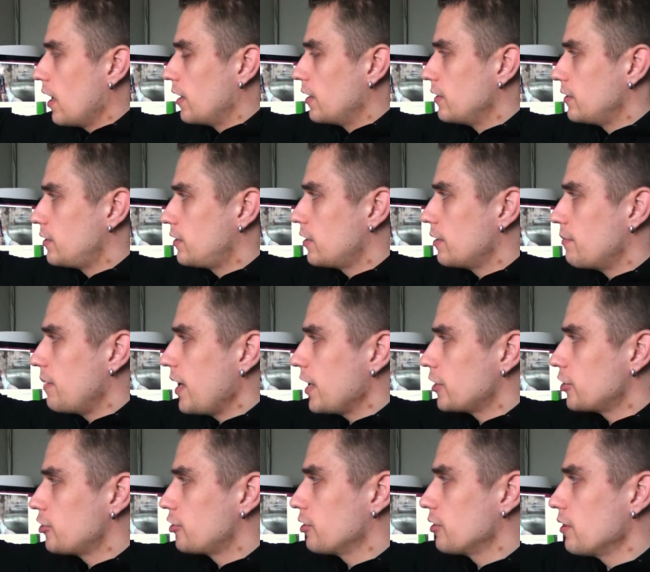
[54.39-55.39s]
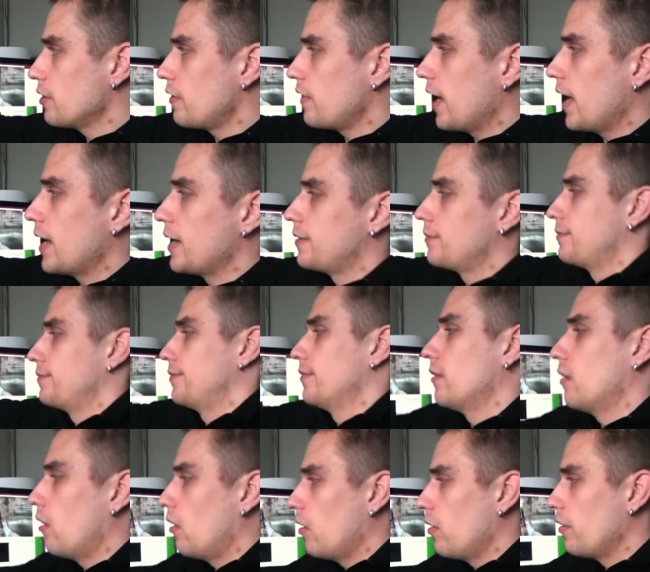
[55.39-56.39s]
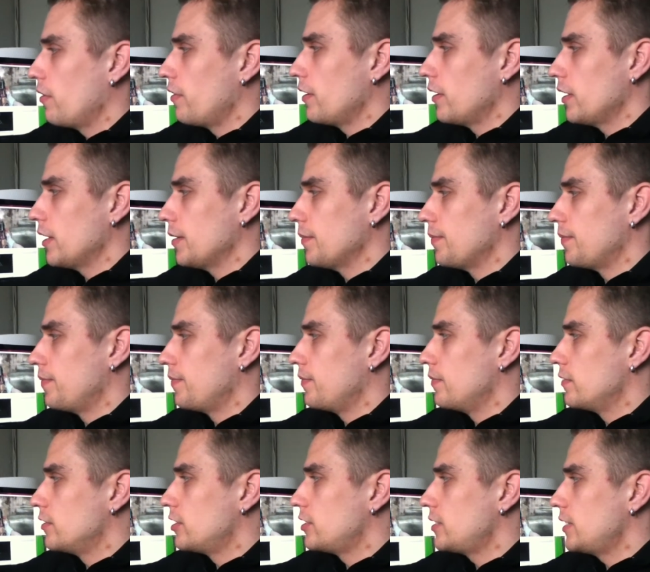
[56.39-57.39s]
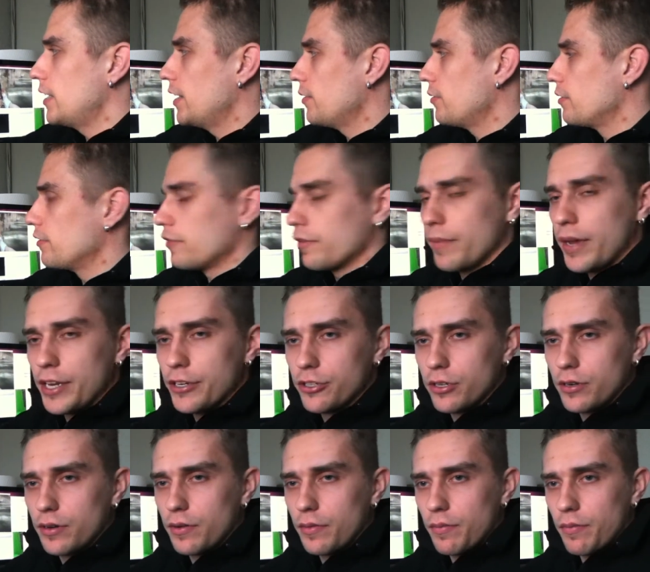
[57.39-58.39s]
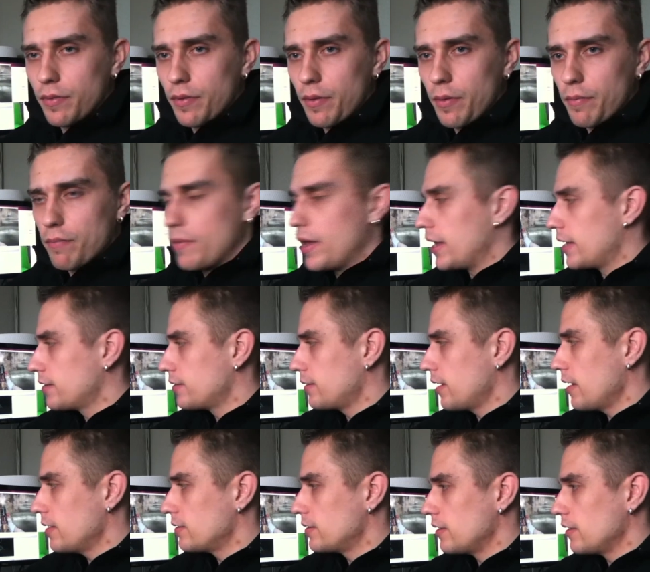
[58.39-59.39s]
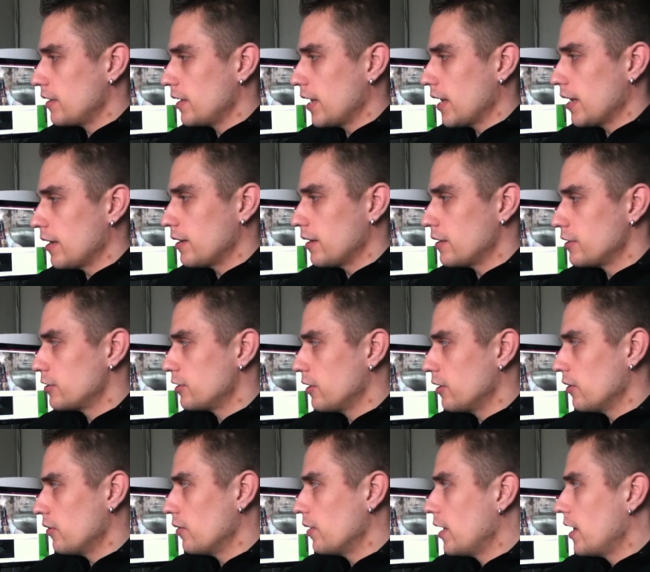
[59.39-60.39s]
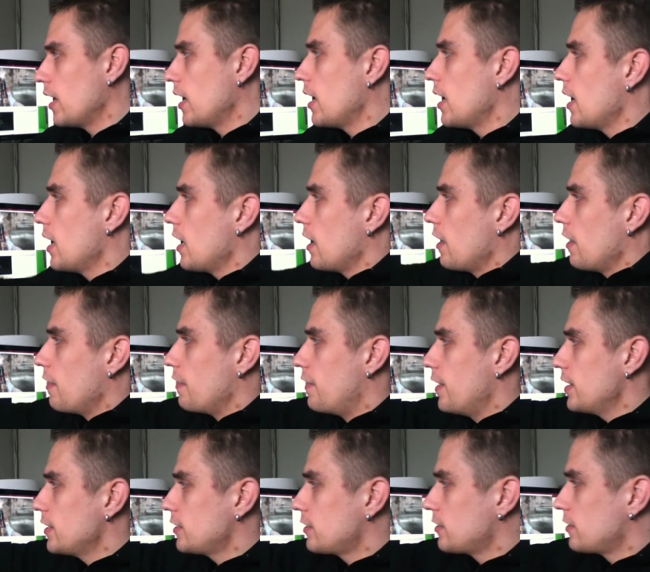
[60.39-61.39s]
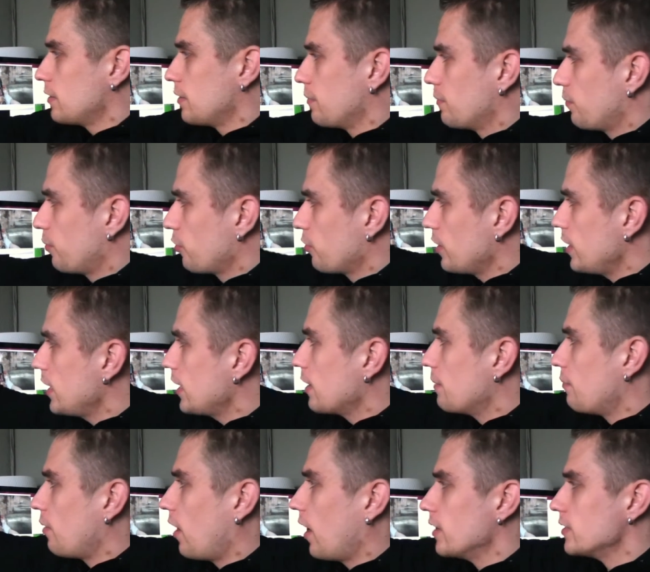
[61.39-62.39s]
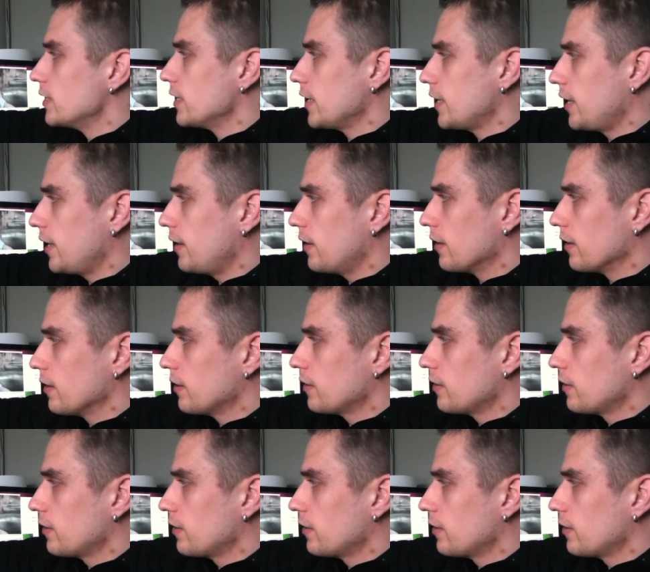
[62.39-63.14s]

to make sure that all the stereo information makes sense in the end. So this pre-composite here